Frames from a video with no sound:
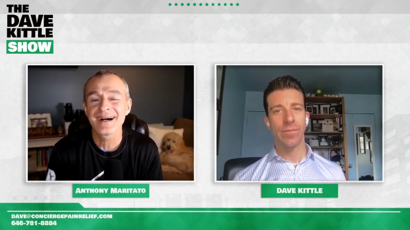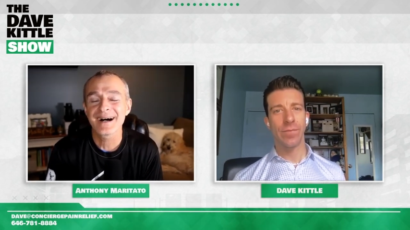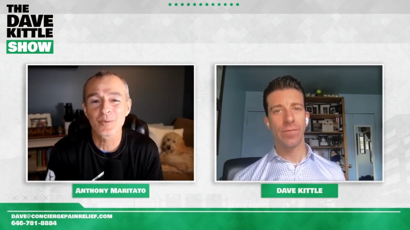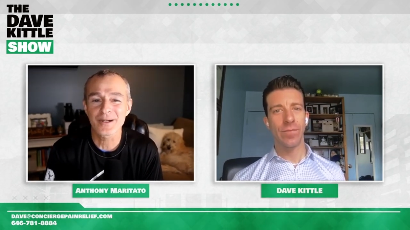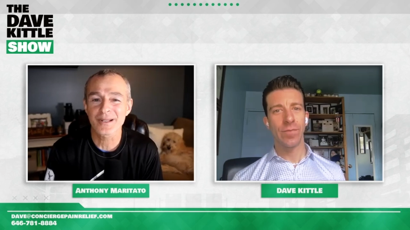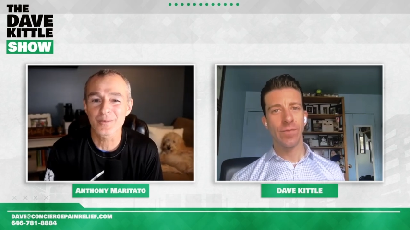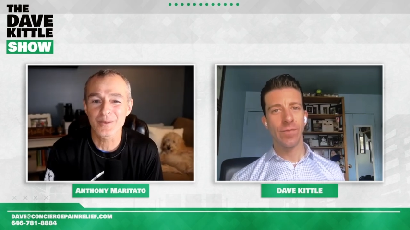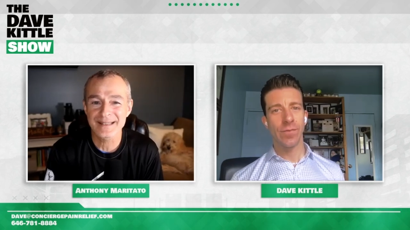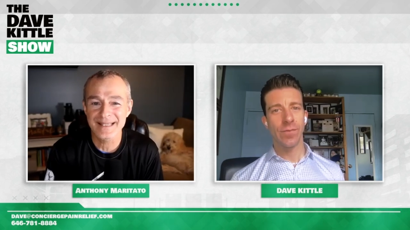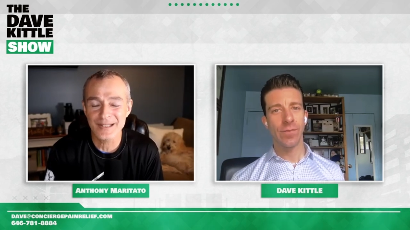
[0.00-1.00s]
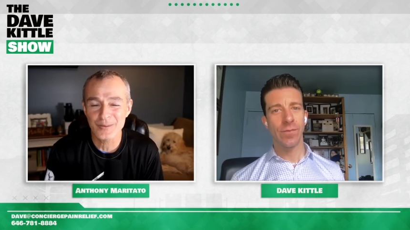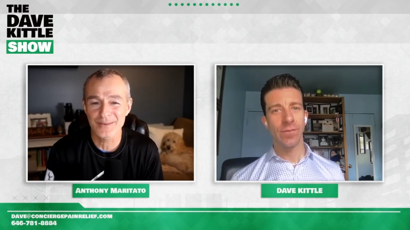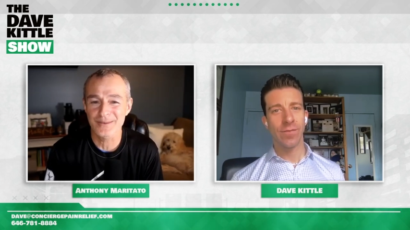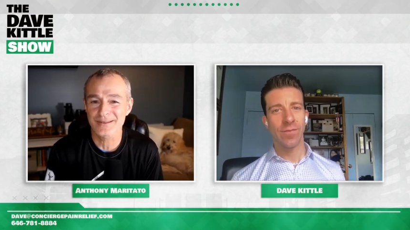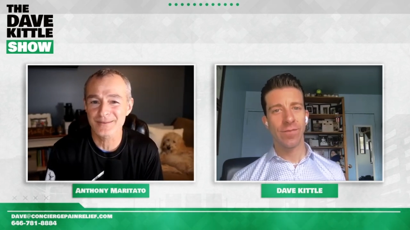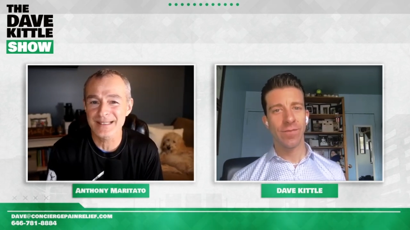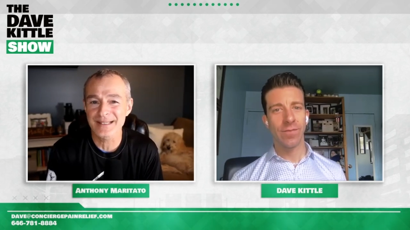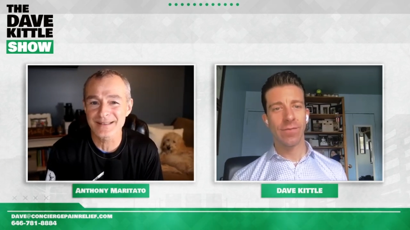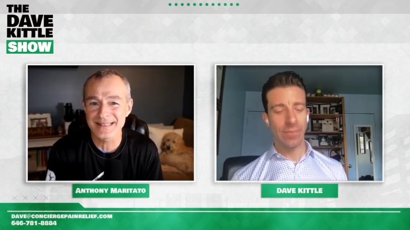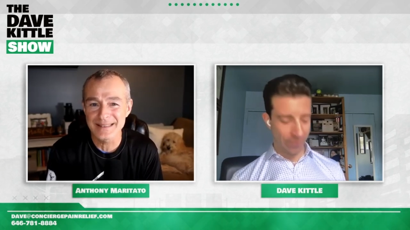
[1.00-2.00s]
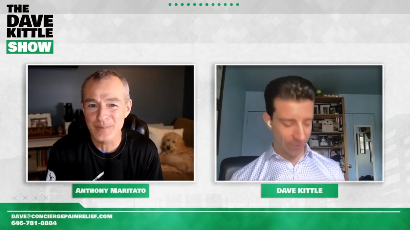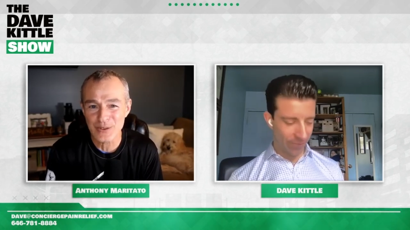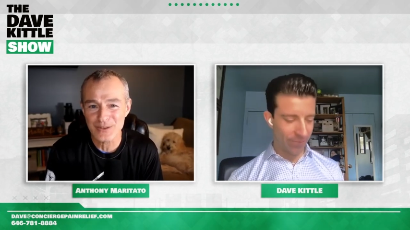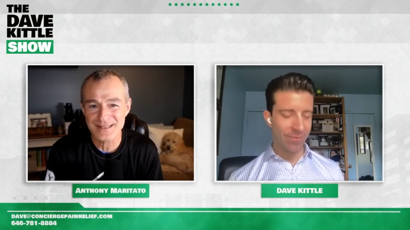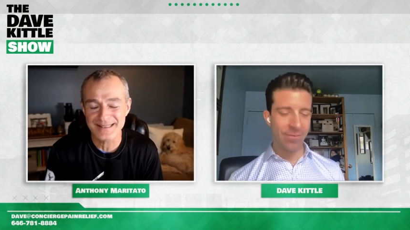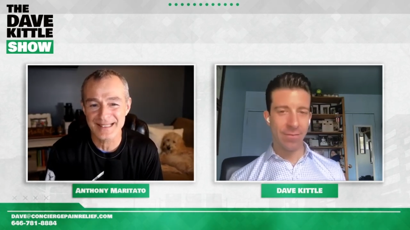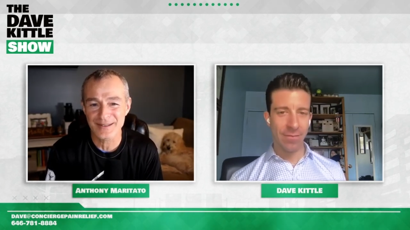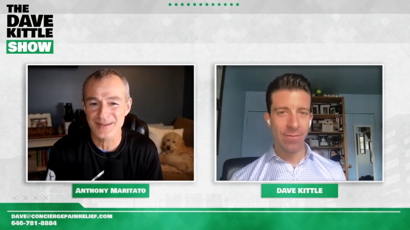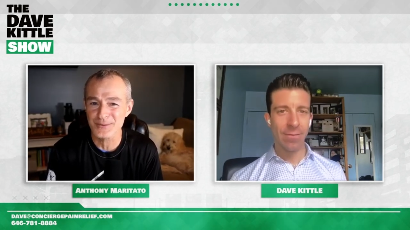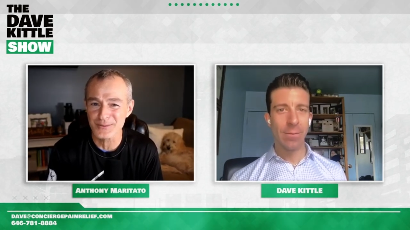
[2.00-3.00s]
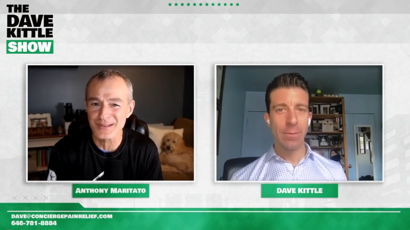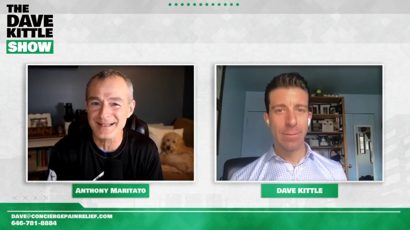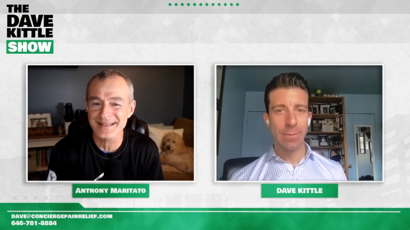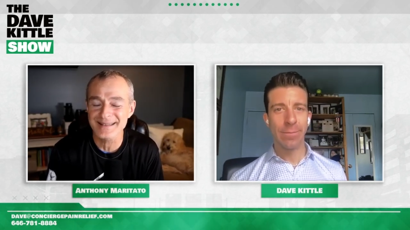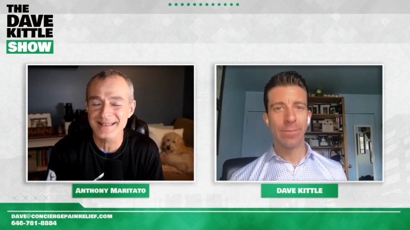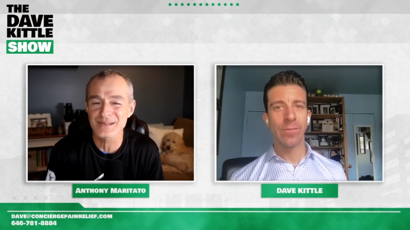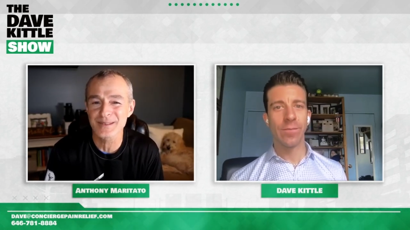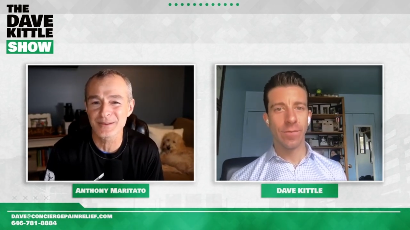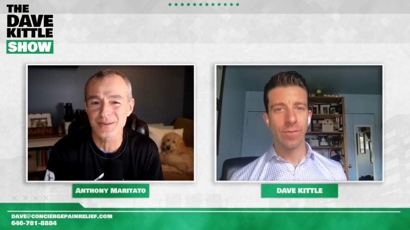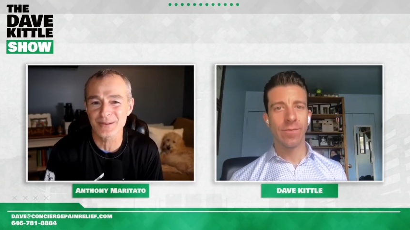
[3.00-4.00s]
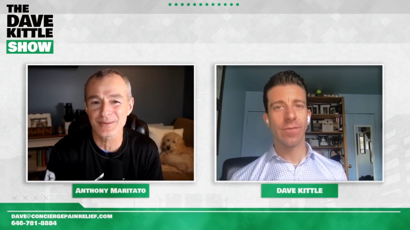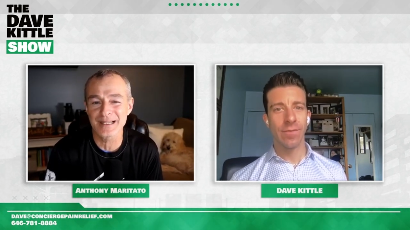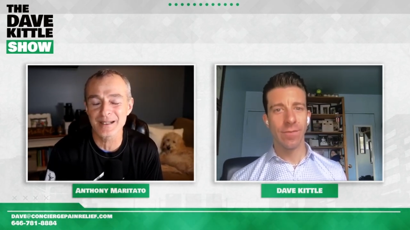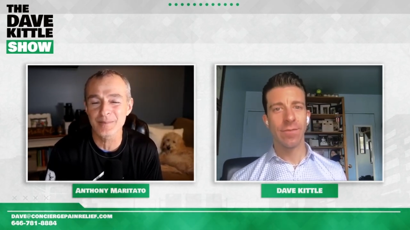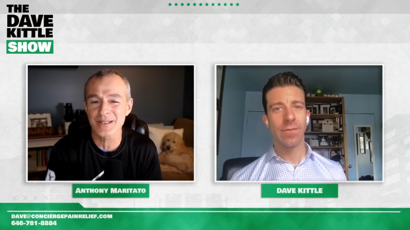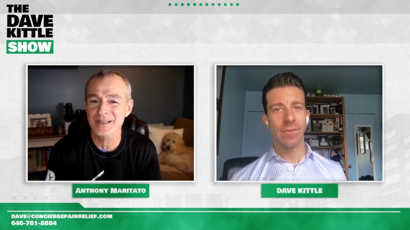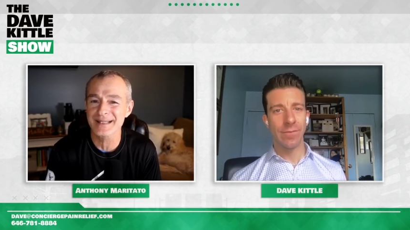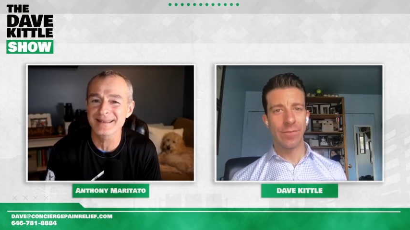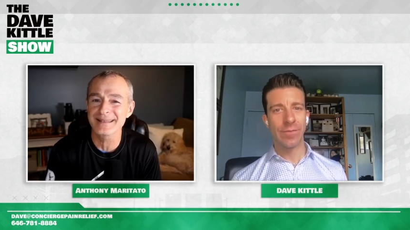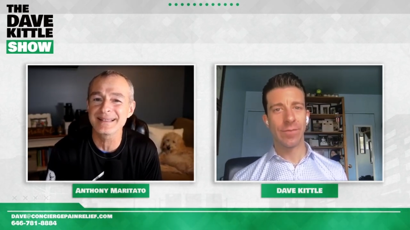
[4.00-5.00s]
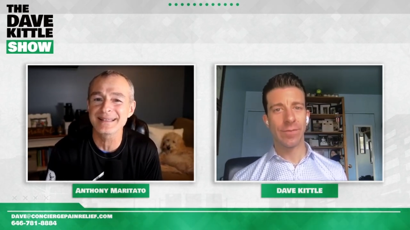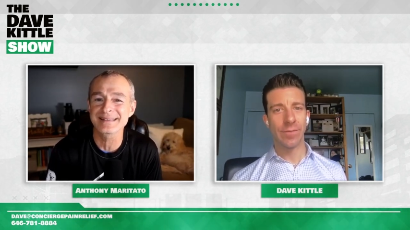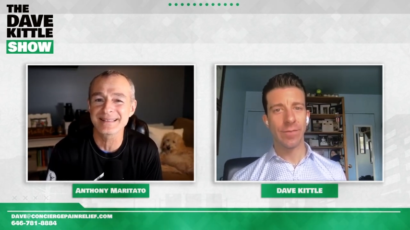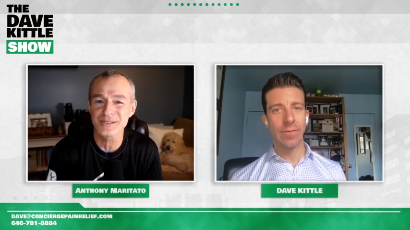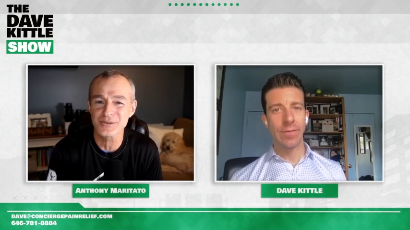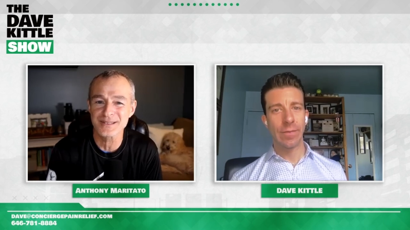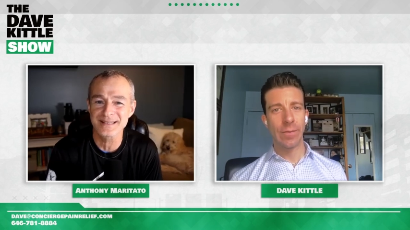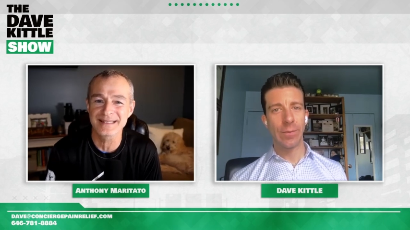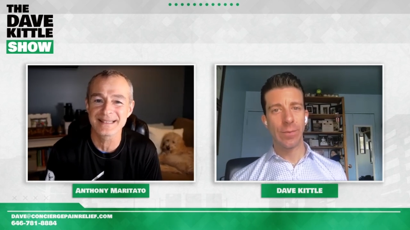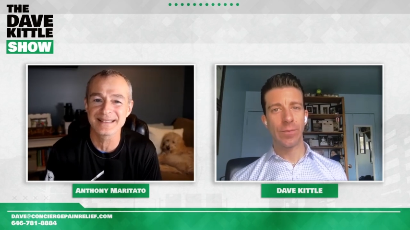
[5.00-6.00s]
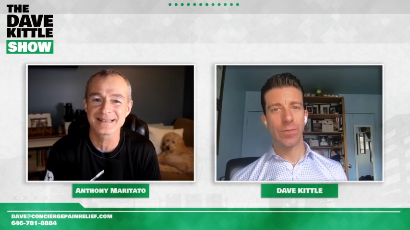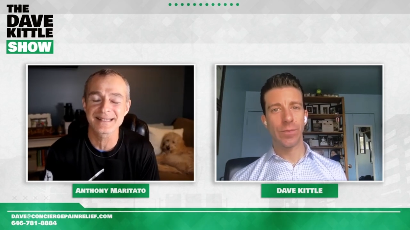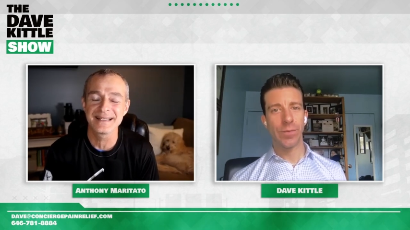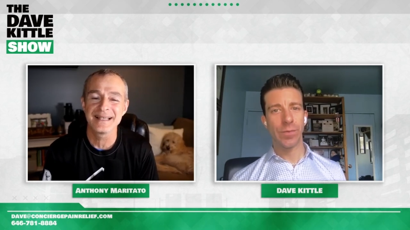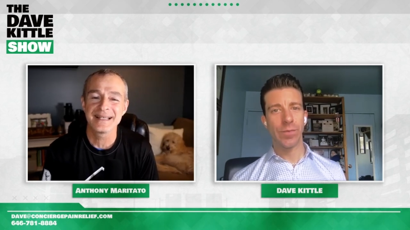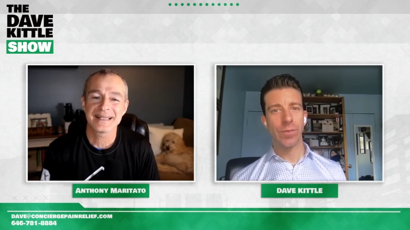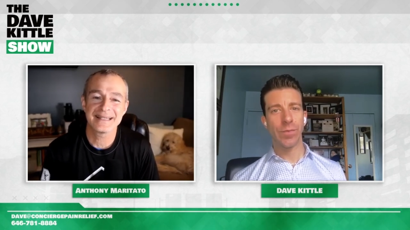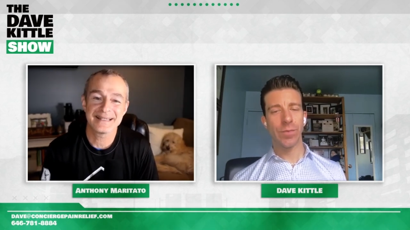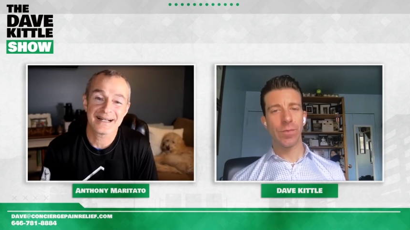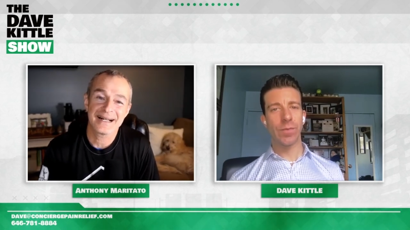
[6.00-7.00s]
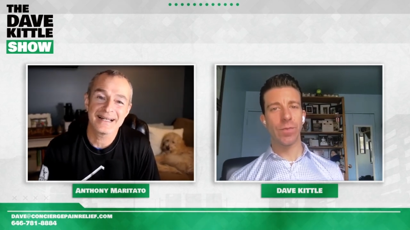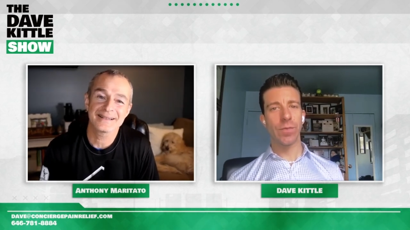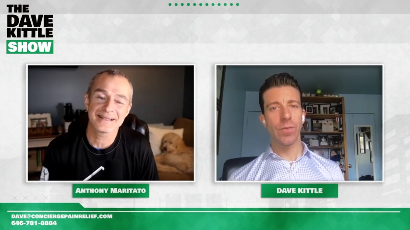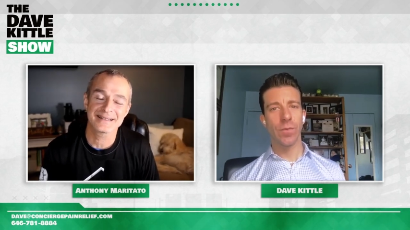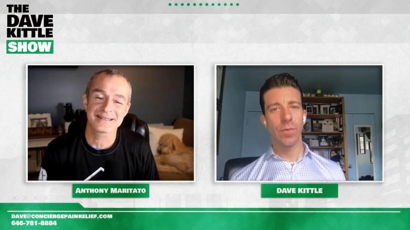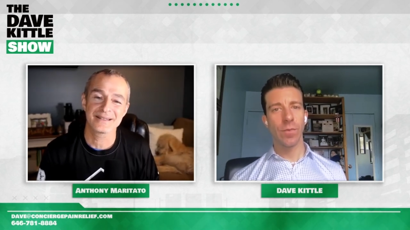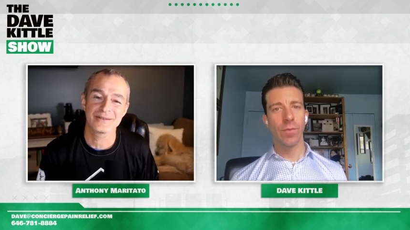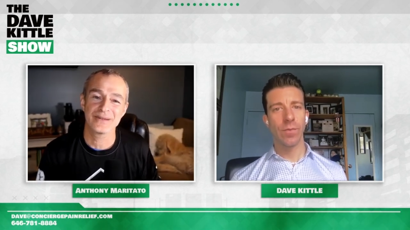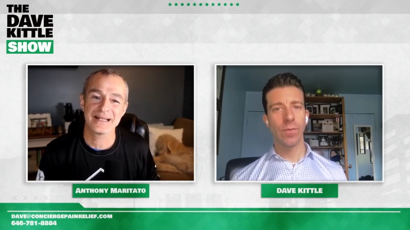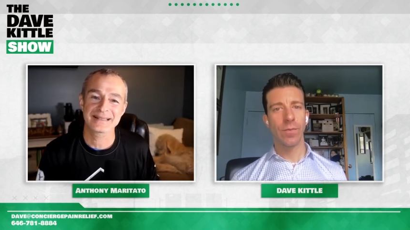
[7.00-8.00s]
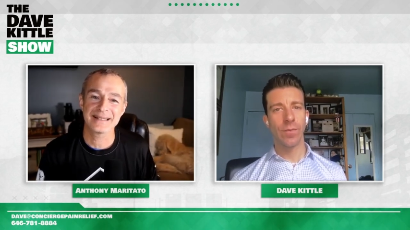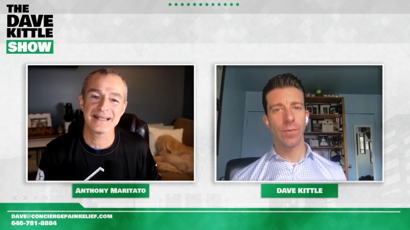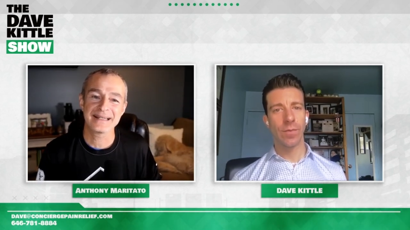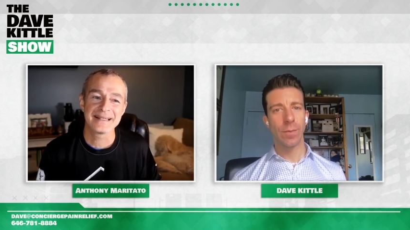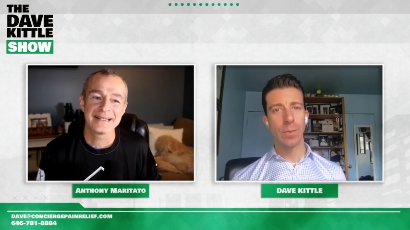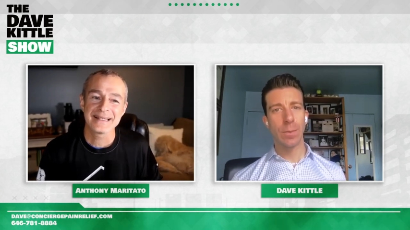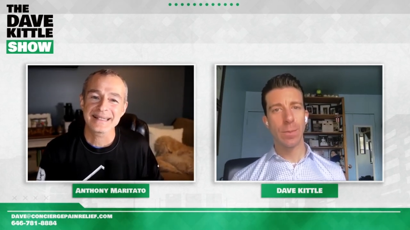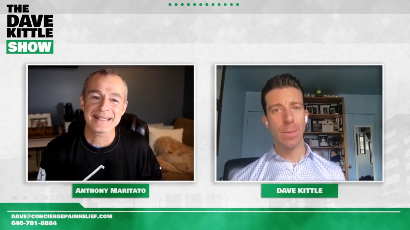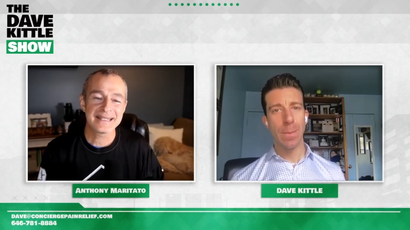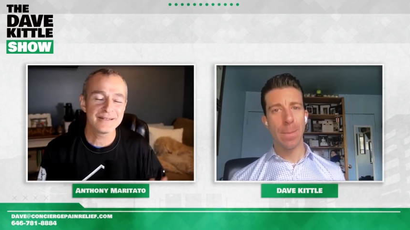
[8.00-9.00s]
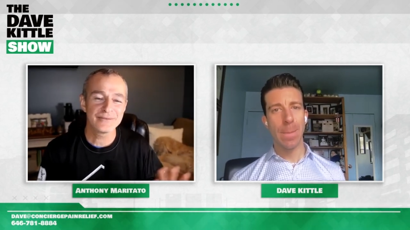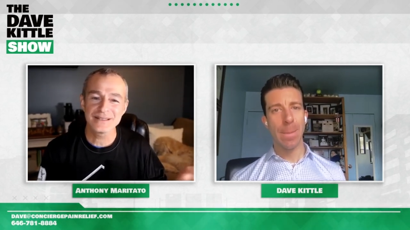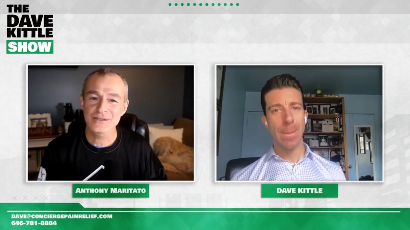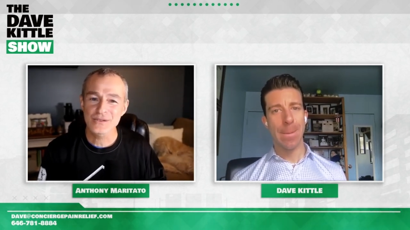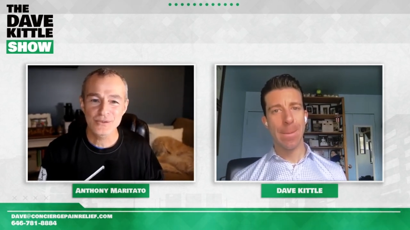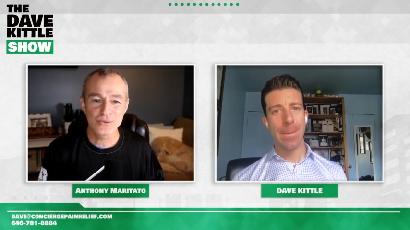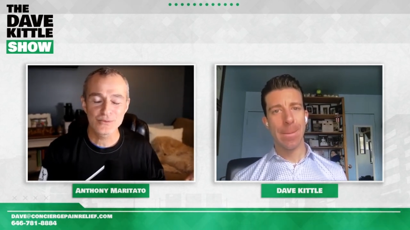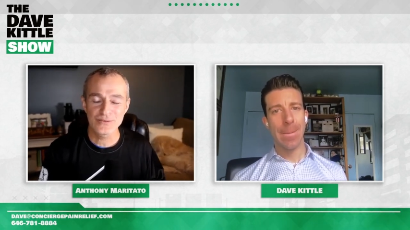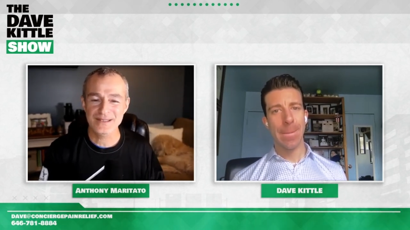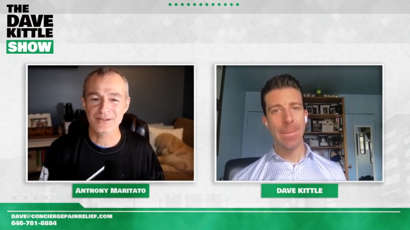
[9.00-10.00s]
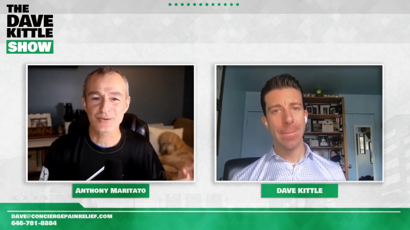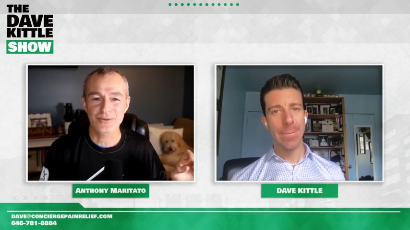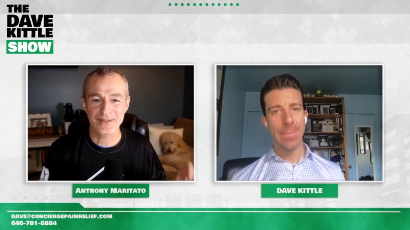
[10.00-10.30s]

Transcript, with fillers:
Speaker 1: one-on-one care. We don't agree on in-person care. There's a lot of things we don't agree on, but what I think is interesting is it highlights the fact that even two physical